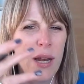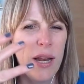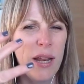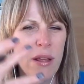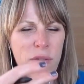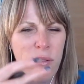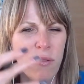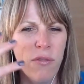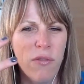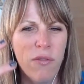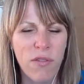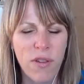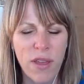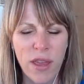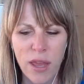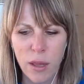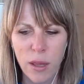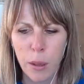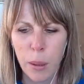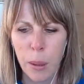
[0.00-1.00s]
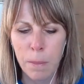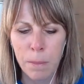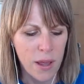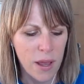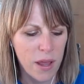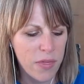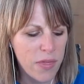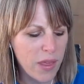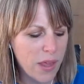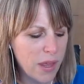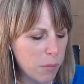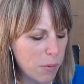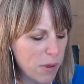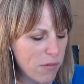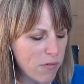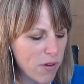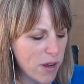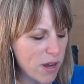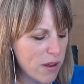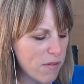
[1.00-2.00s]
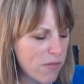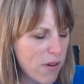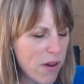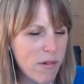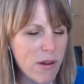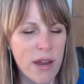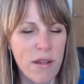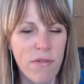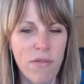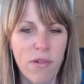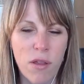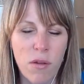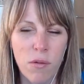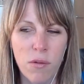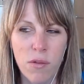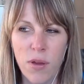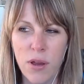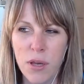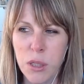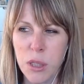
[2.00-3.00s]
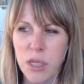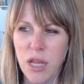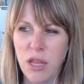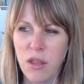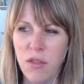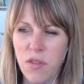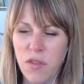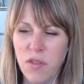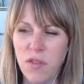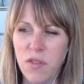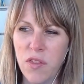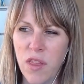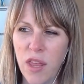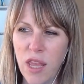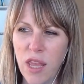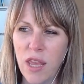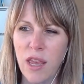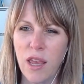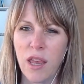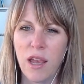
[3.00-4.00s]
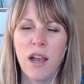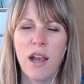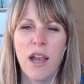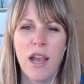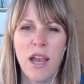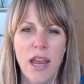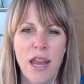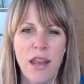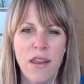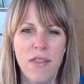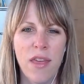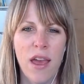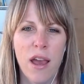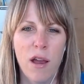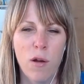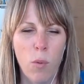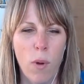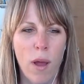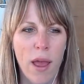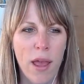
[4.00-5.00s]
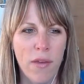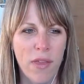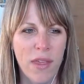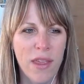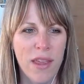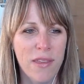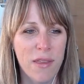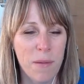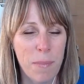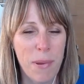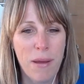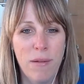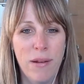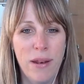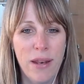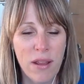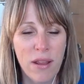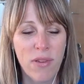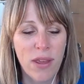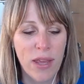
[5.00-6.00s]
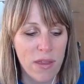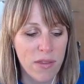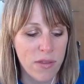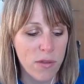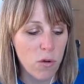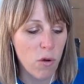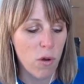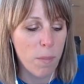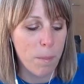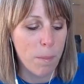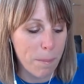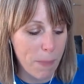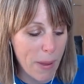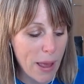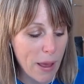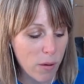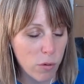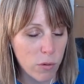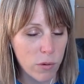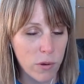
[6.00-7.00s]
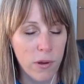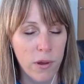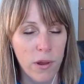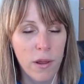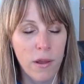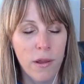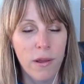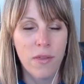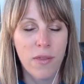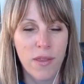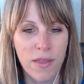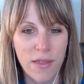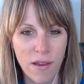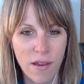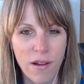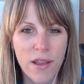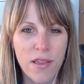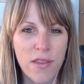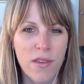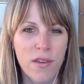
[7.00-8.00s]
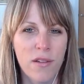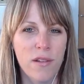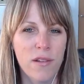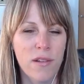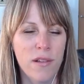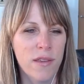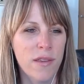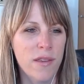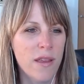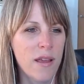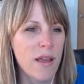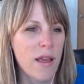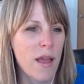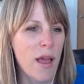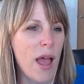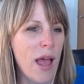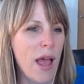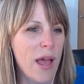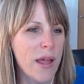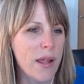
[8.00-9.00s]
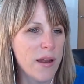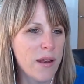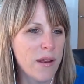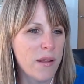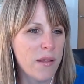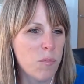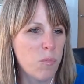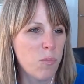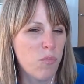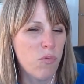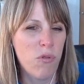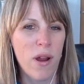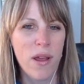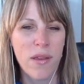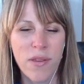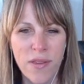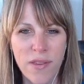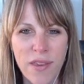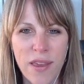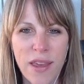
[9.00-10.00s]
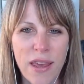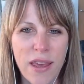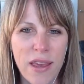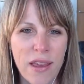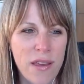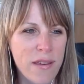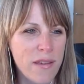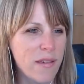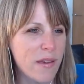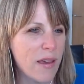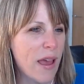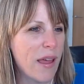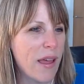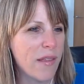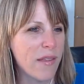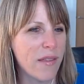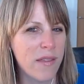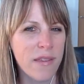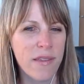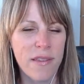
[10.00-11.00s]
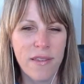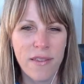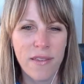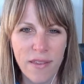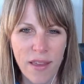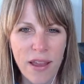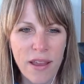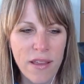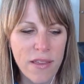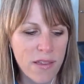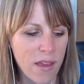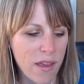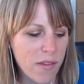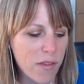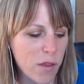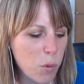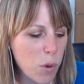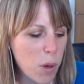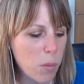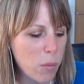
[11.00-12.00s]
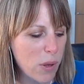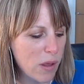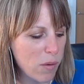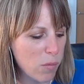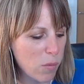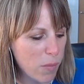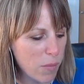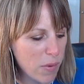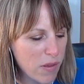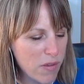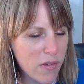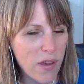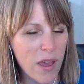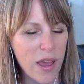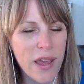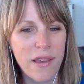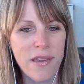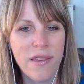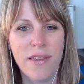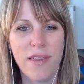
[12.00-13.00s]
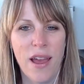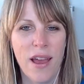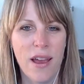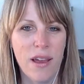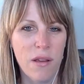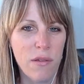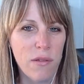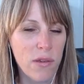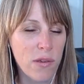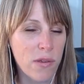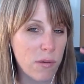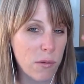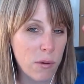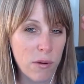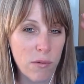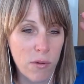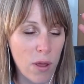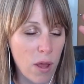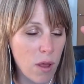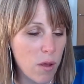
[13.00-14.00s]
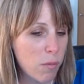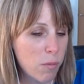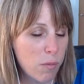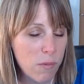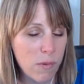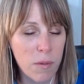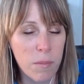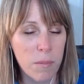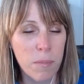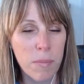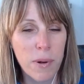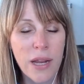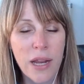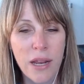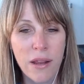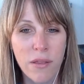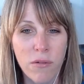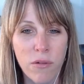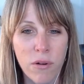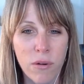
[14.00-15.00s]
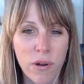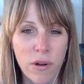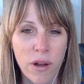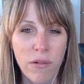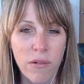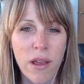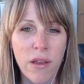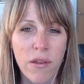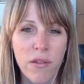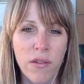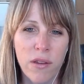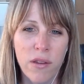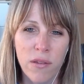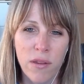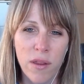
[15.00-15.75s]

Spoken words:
to live and feel. I think we find it very difficult to actually think in that way, that it's about living. It's not about the titles and prestige and status. And when we chase that, it just sort of go completely the wrong direction